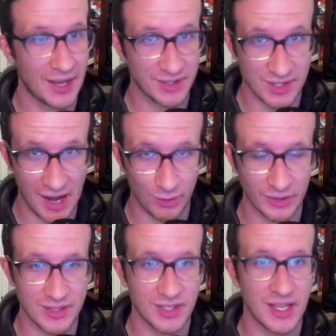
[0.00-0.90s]
Black does
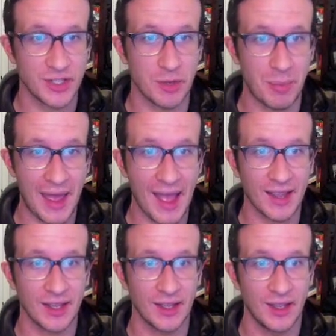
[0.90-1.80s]
not release the tension
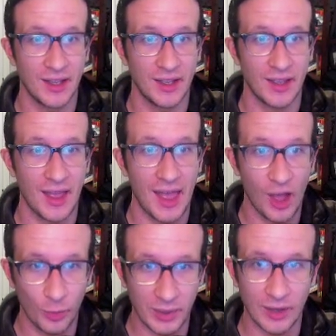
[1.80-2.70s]
back,
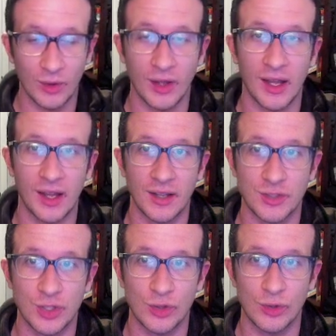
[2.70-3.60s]
helping
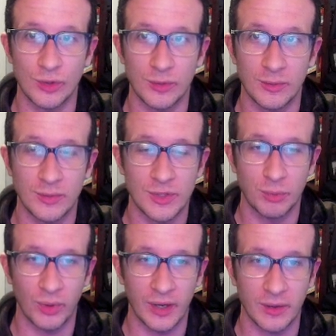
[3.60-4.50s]
to
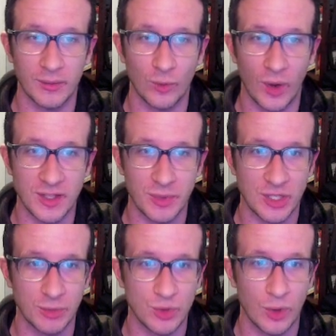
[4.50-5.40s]
bring
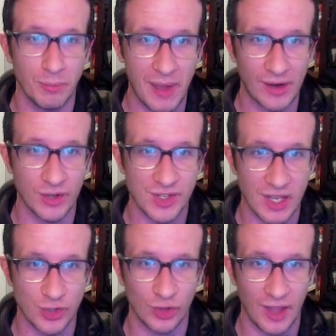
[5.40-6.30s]
white's bishop to a
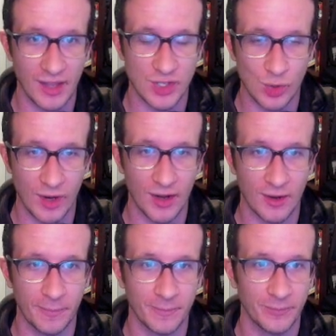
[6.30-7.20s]
better centralized
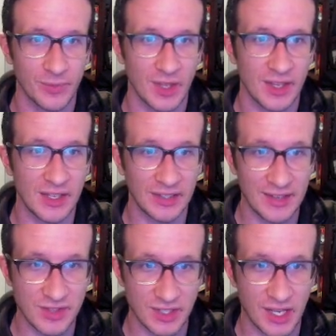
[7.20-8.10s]
square.
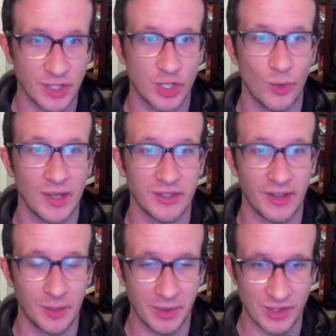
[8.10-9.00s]
He leaves the tension
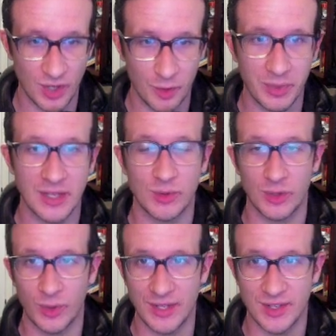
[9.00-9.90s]
while developing his own
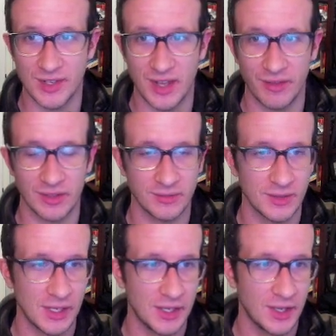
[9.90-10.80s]
piece with queen
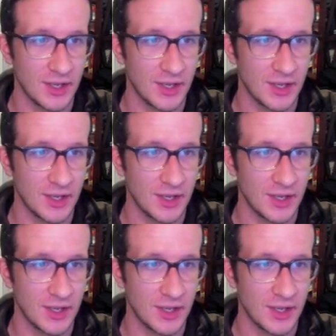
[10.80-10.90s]
c7.